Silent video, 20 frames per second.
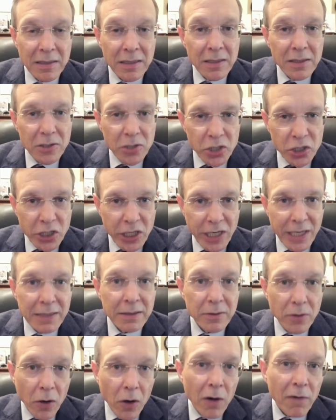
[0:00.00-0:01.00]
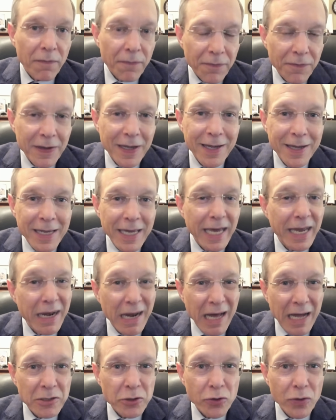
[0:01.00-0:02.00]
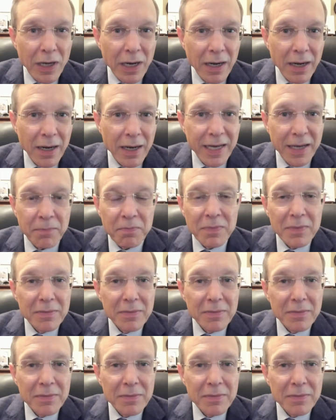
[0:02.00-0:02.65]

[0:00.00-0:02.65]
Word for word: shed off uh, a natural uh,